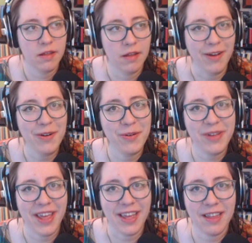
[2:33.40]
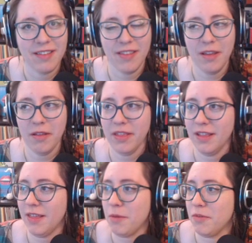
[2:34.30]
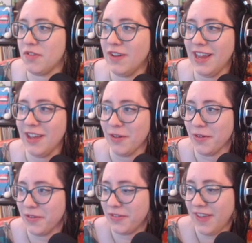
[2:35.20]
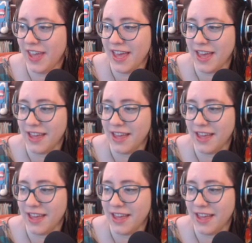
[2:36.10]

Oh, okay. So that was Neil's. Yeah.